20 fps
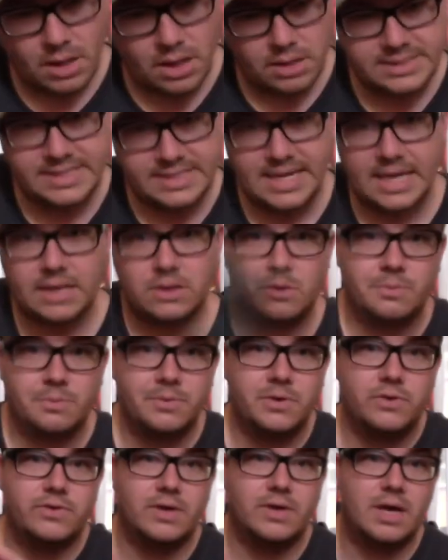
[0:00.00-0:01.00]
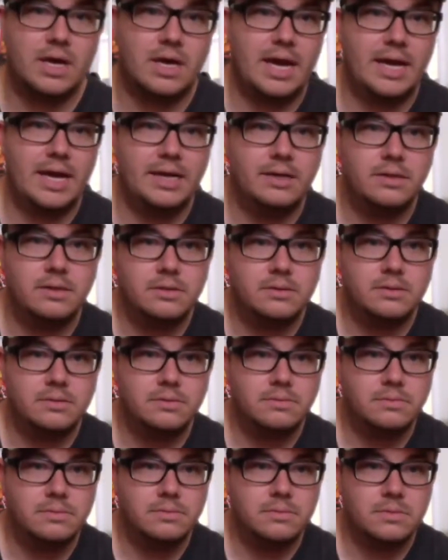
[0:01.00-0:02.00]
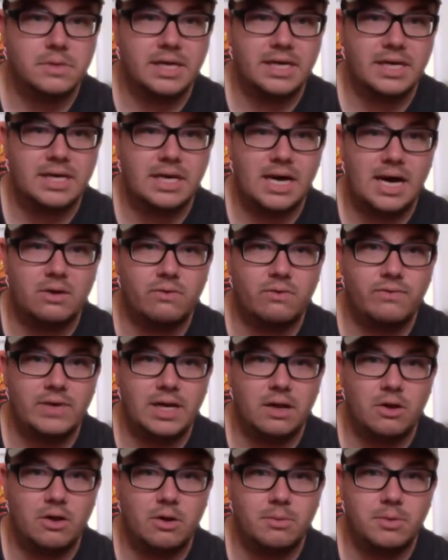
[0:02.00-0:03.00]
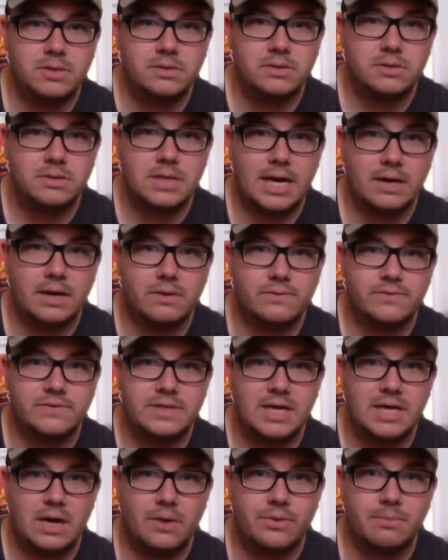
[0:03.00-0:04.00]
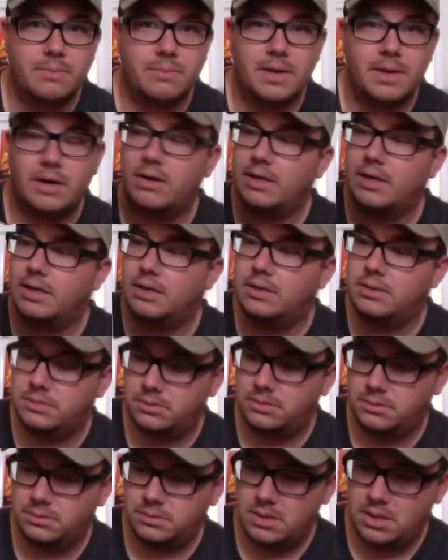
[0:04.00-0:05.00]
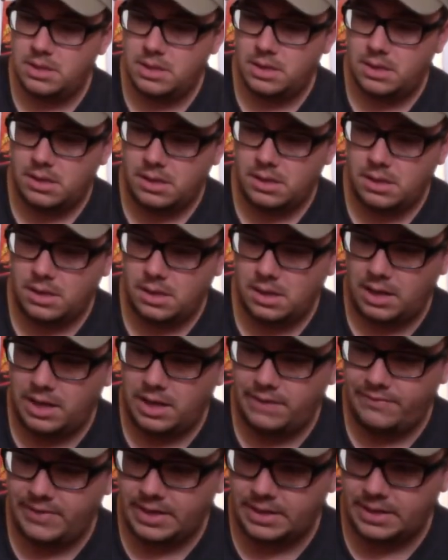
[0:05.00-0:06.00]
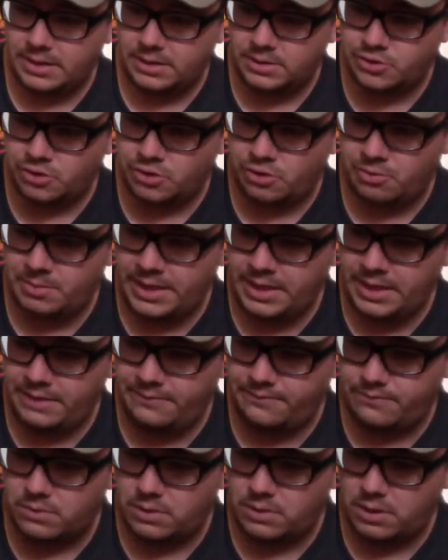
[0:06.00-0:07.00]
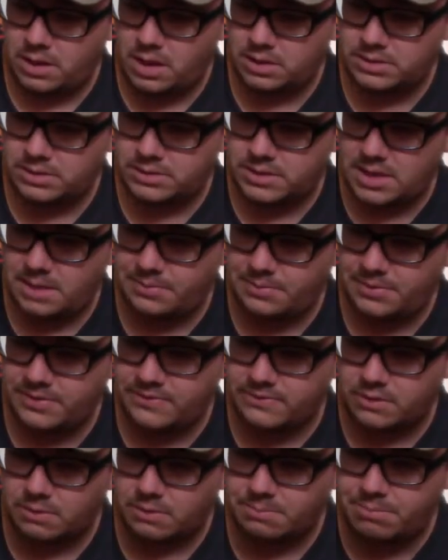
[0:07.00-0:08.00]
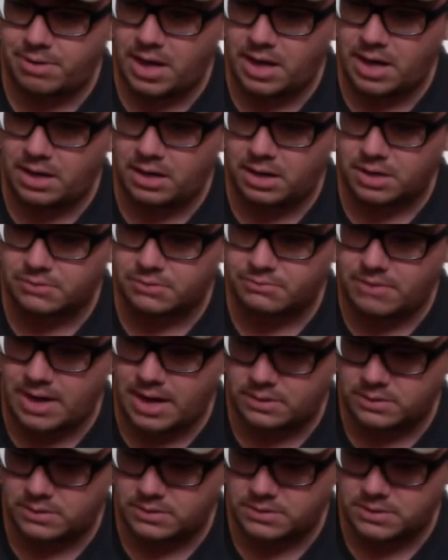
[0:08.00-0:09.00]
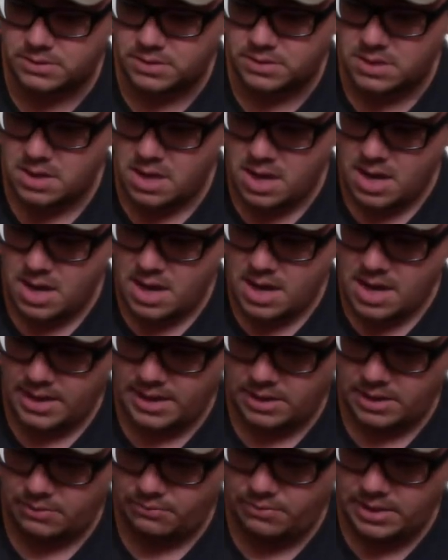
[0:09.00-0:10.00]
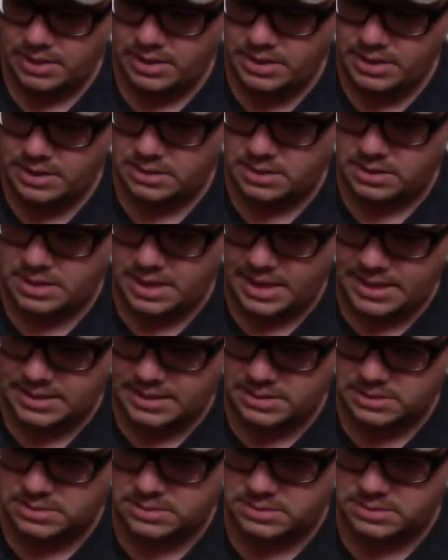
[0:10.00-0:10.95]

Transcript: techno music again. Ricardo Villalobos out of South America, living in Germany for a long time. This is on Perlon Records, and I really can't